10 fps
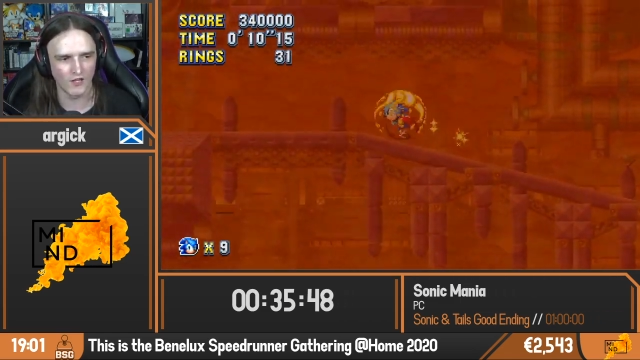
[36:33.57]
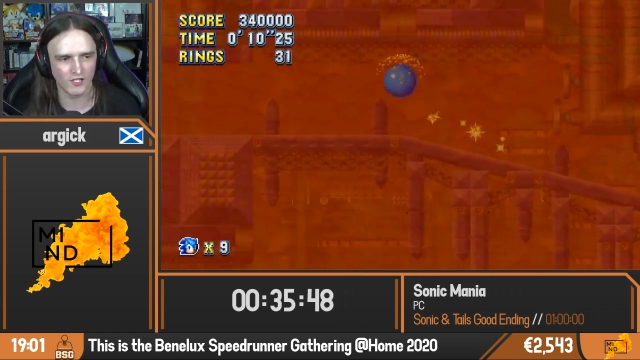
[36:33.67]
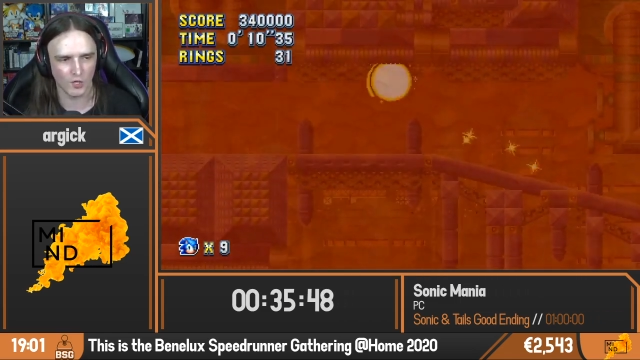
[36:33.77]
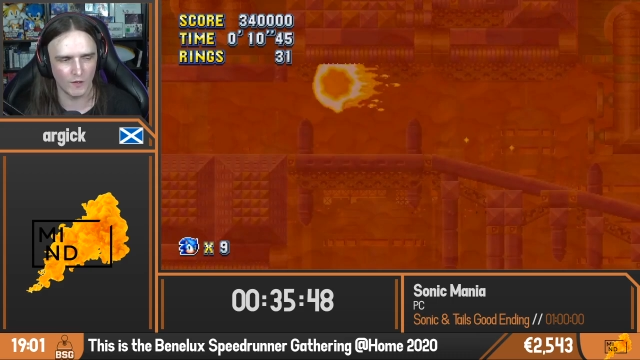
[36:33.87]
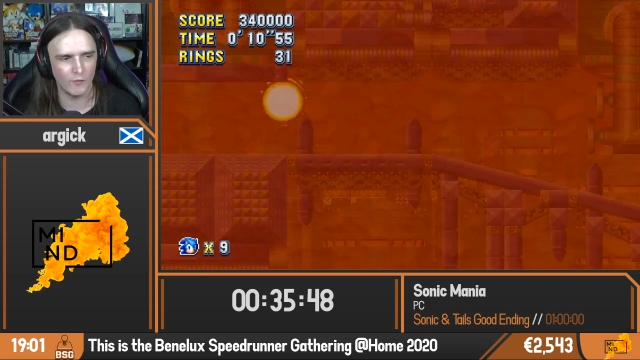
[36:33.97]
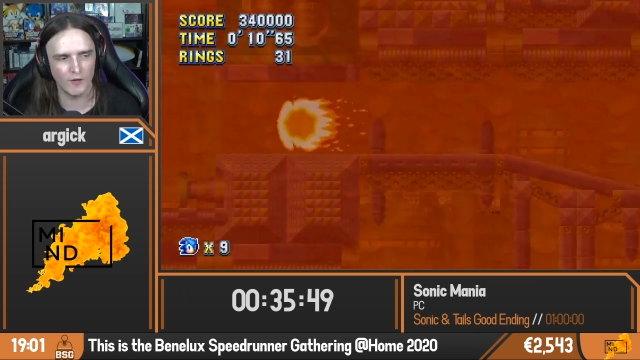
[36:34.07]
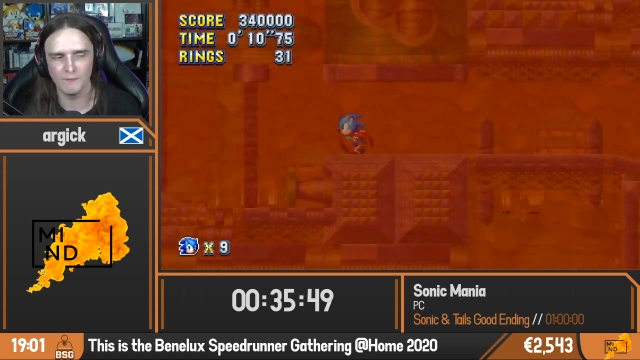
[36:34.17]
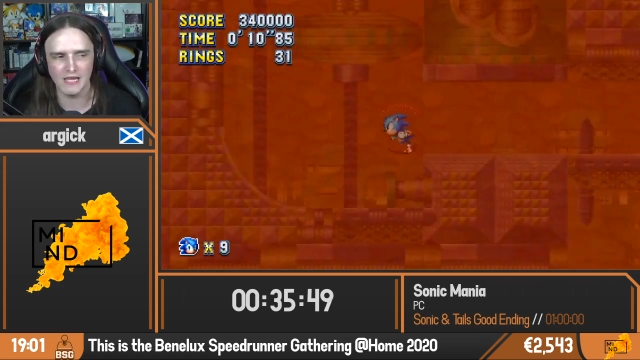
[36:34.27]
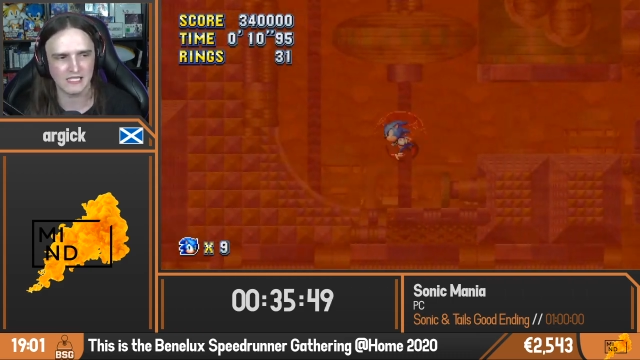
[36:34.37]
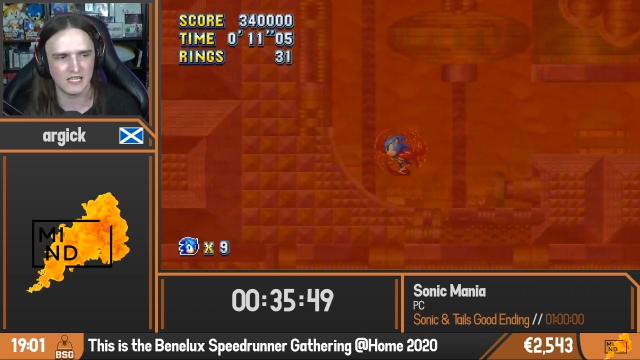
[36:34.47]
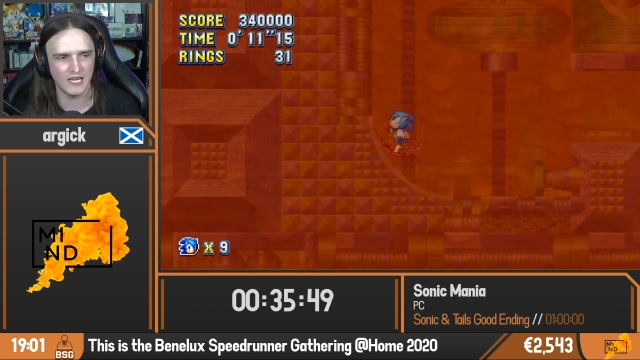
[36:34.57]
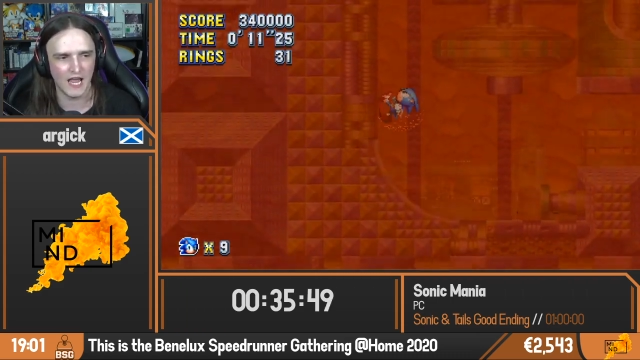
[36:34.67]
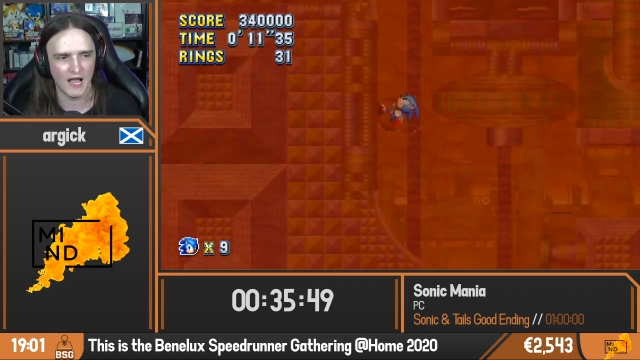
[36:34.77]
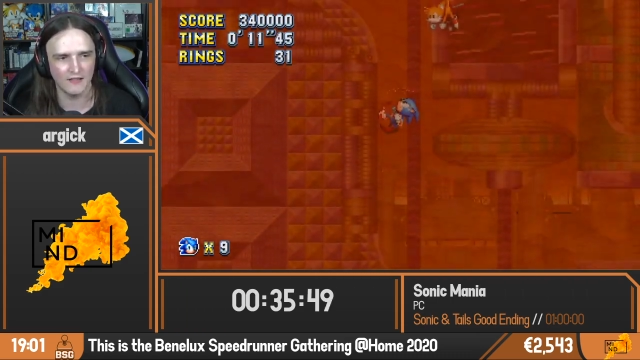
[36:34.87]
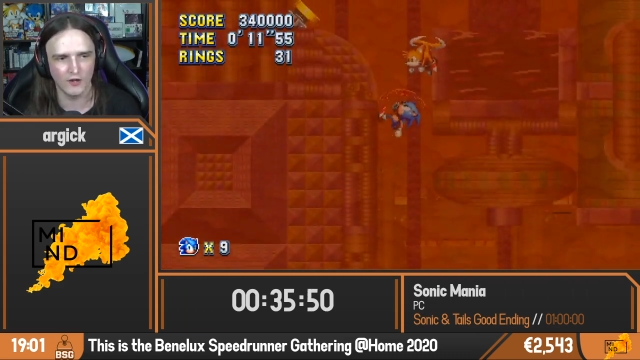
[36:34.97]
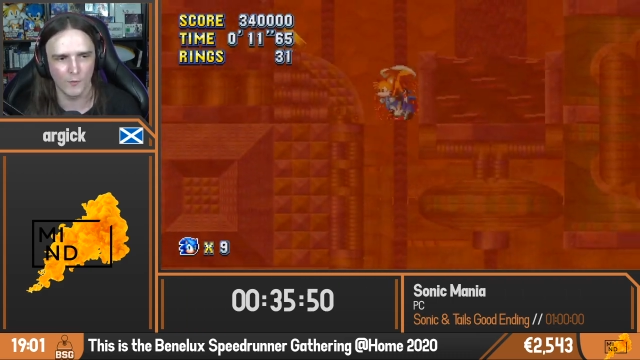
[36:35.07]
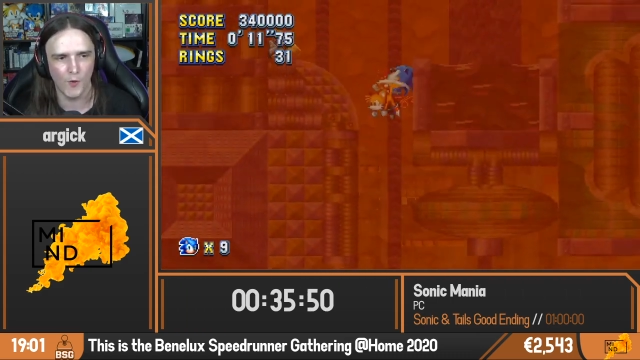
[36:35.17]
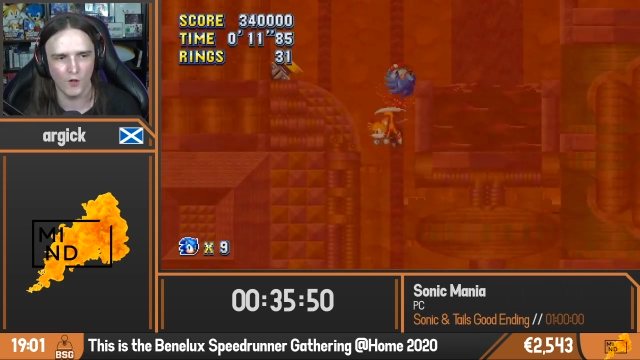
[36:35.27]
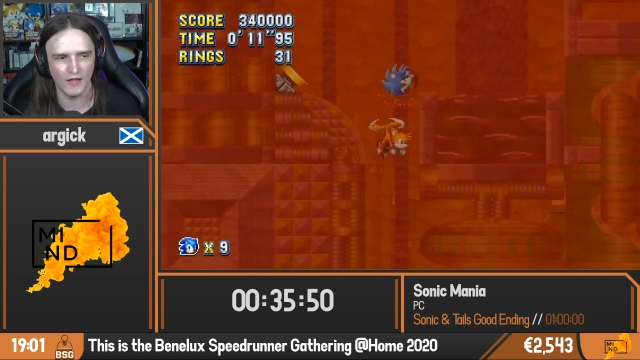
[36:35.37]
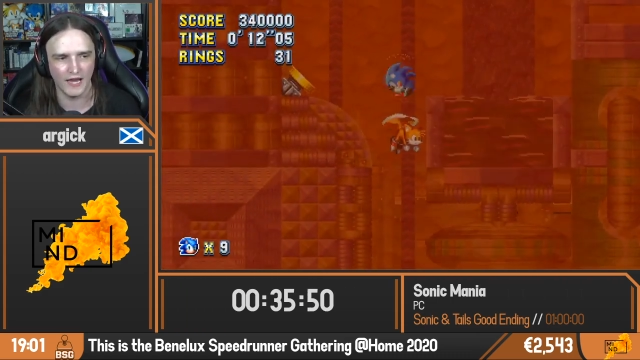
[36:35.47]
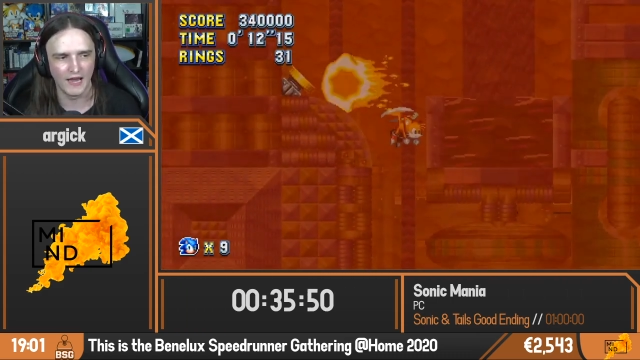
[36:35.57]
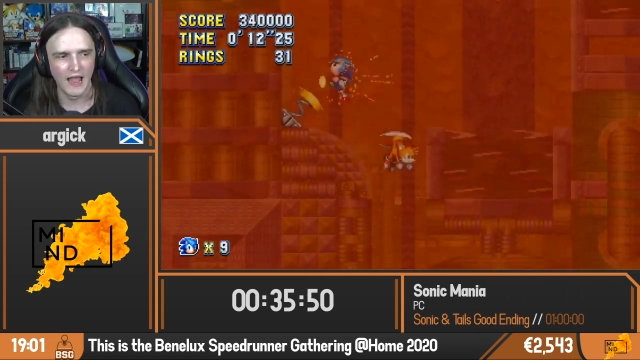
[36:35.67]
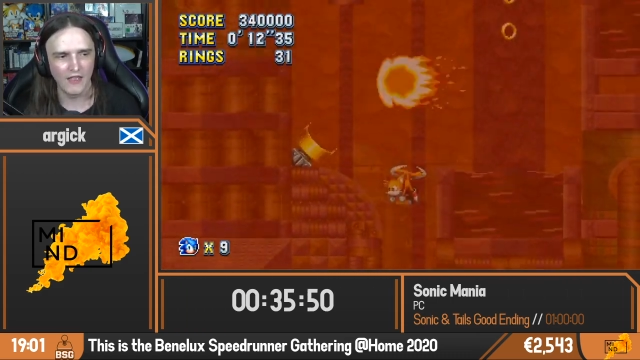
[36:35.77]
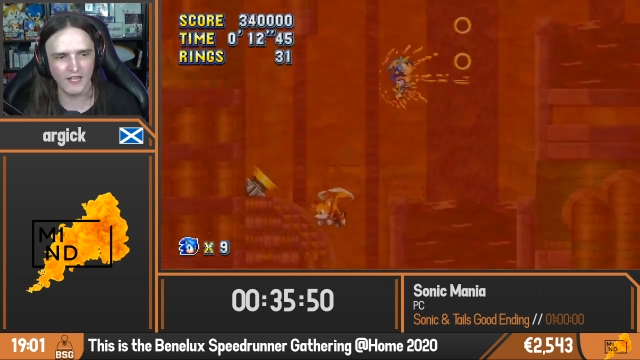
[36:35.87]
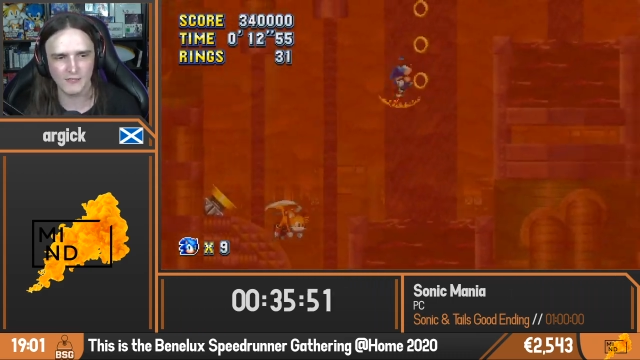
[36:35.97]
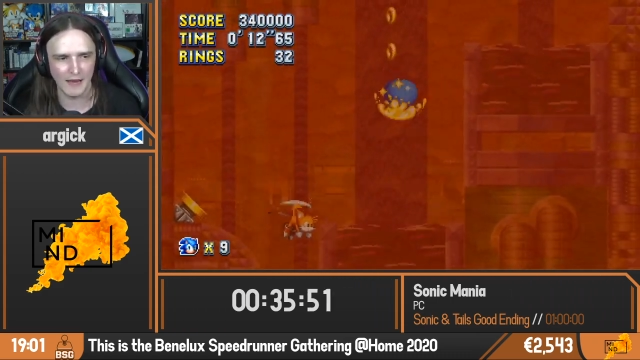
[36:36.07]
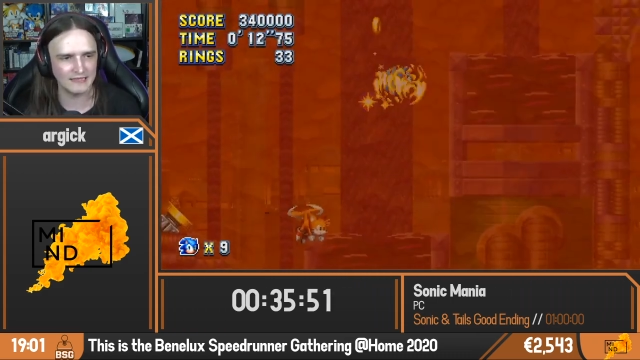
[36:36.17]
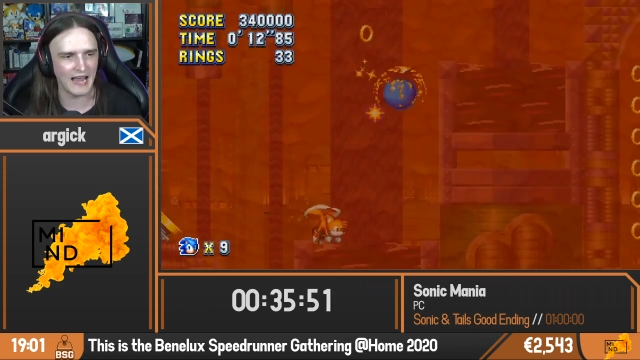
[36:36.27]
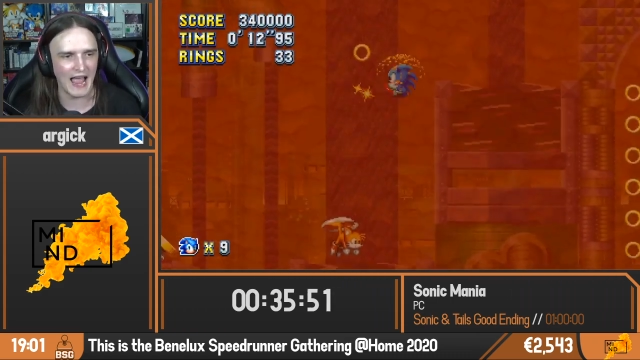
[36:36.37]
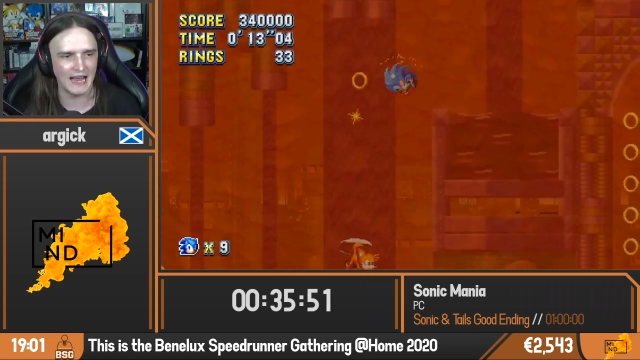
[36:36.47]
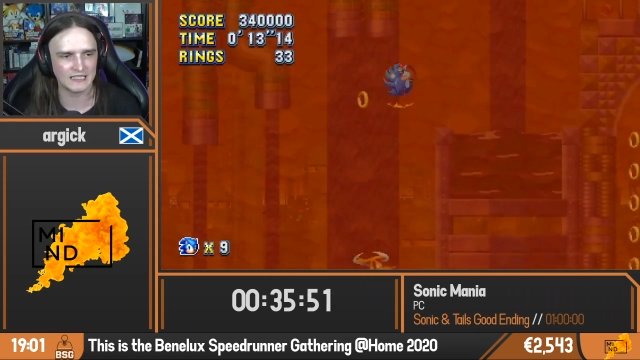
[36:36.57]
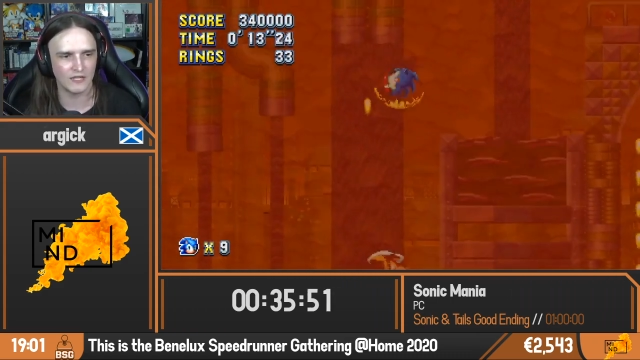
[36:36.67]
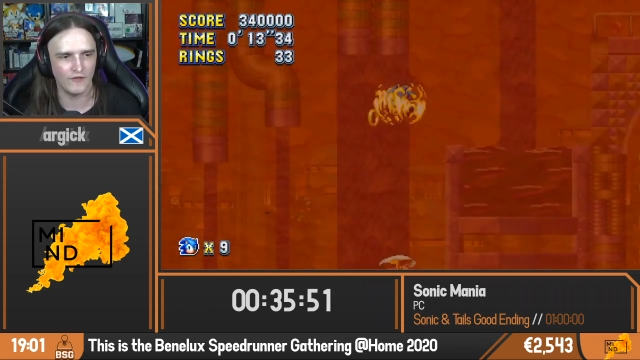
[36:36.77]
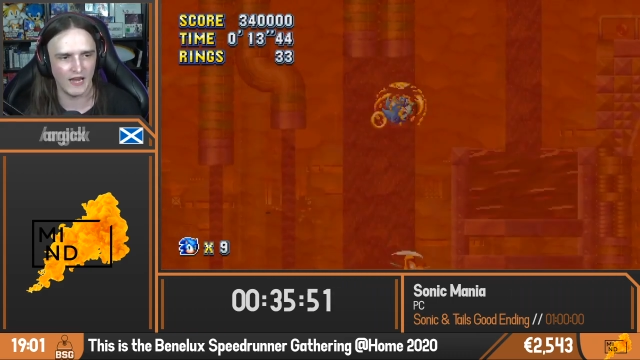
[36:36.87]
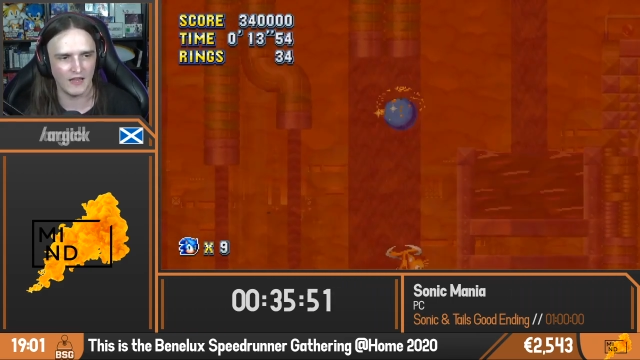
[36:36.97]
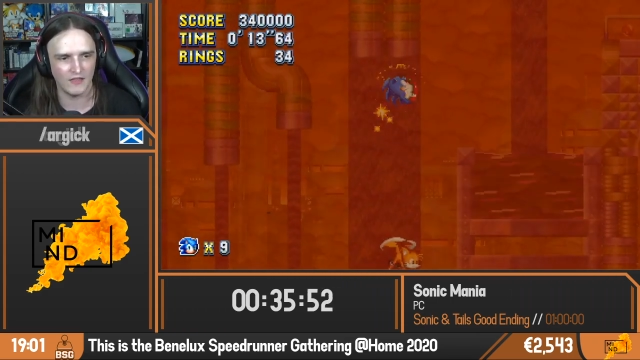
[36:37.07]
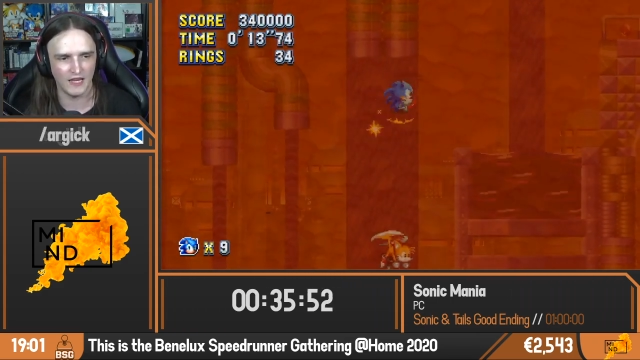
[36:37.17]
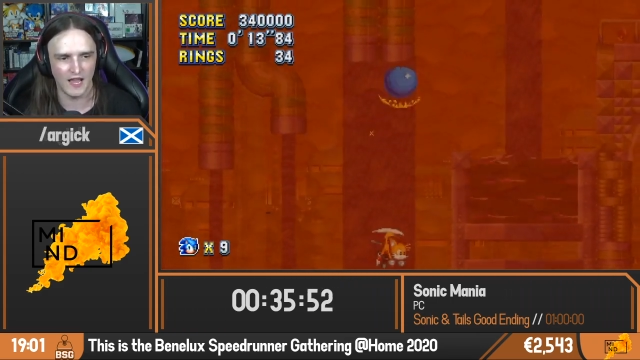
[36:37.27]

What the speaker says: so we would miss the little pulley that's meant to activate the